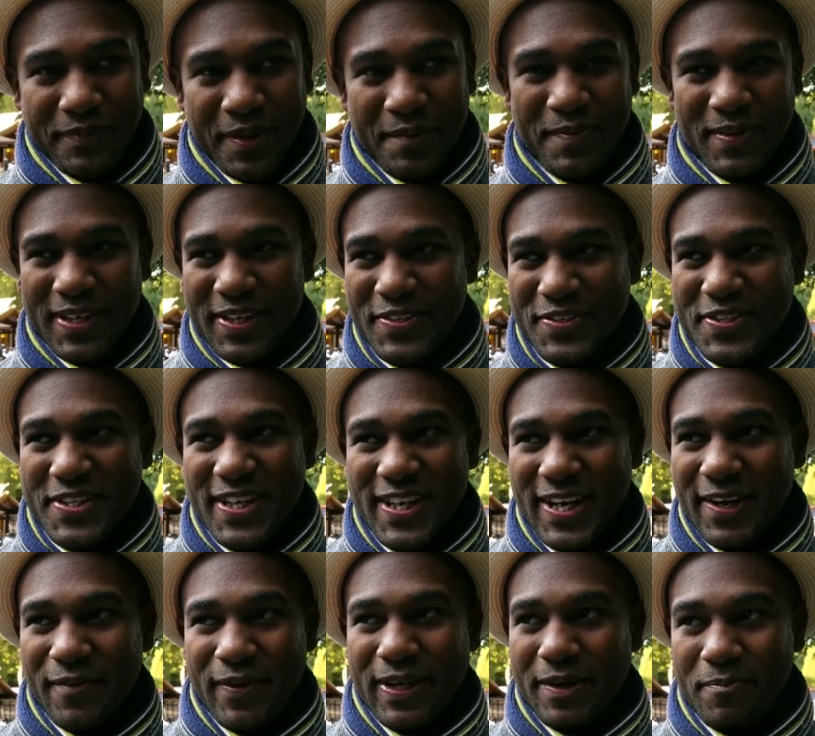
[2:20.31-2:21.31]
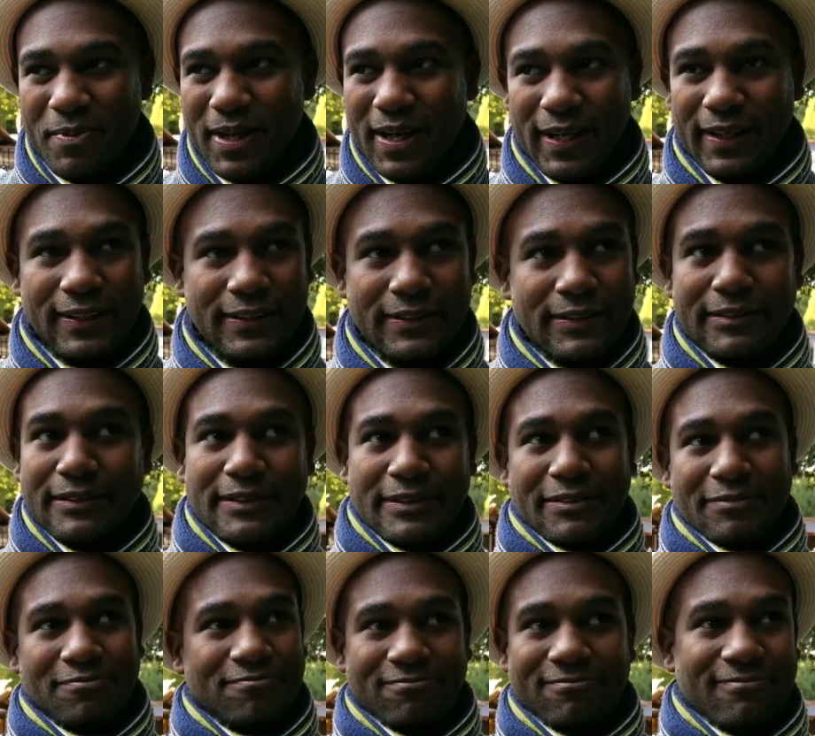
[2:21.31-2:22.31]
But I used to hate when they'd be like,
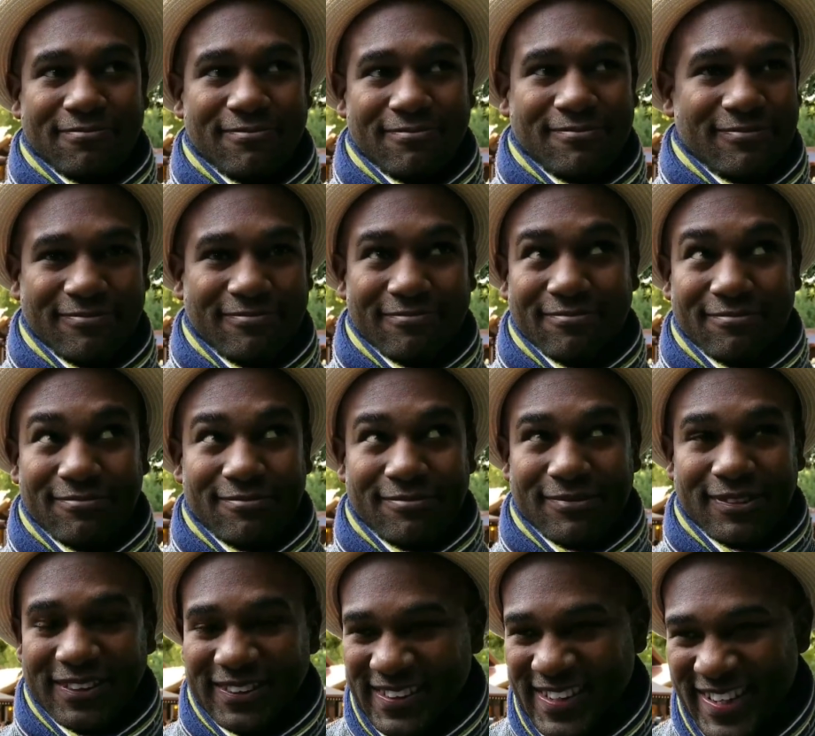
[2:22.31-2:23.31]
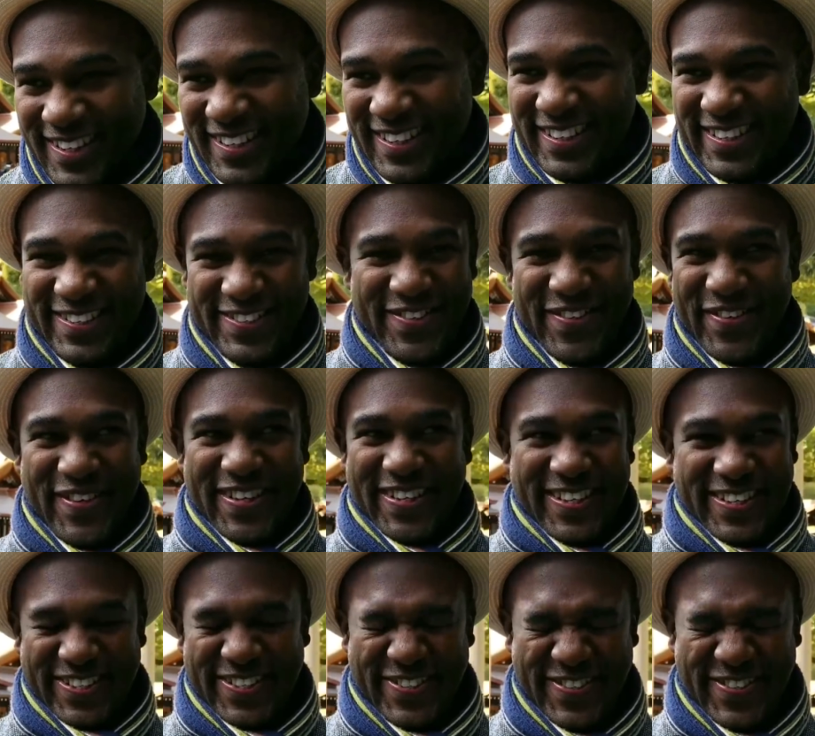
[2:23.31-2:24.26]
no English.